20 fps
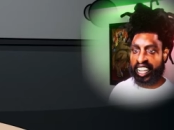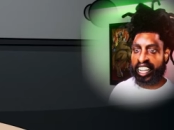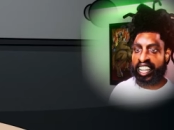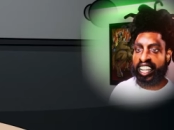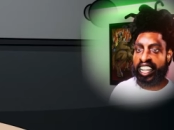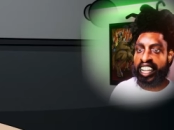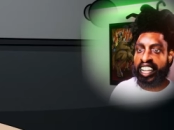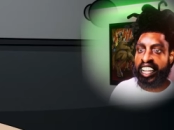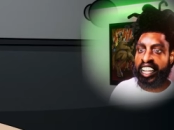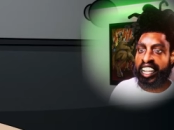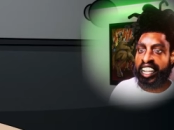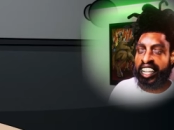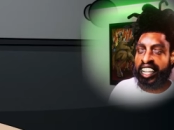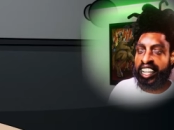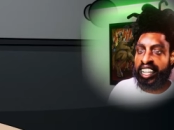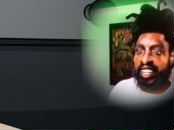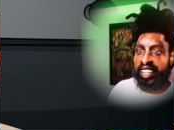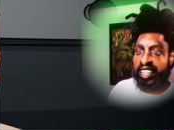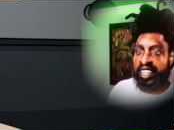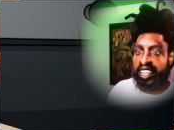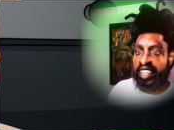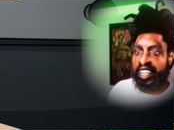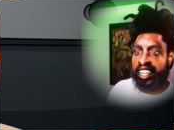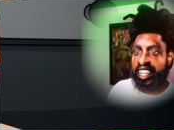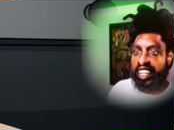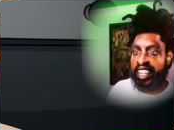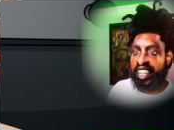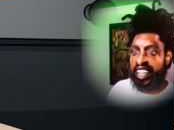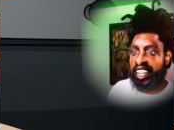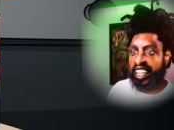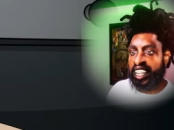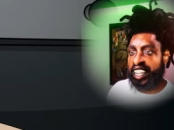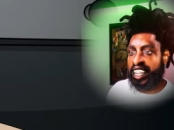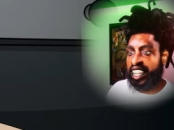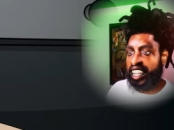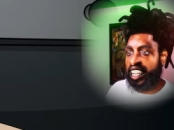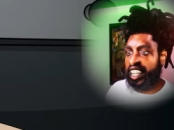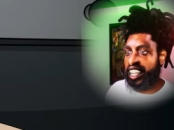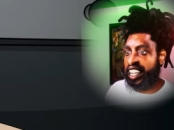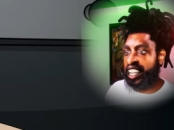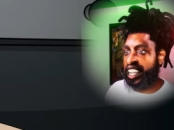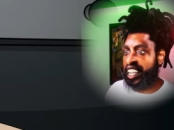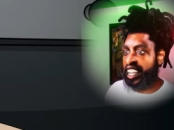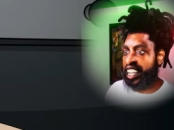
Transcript: he suddenly revved the engine and hopped the curb,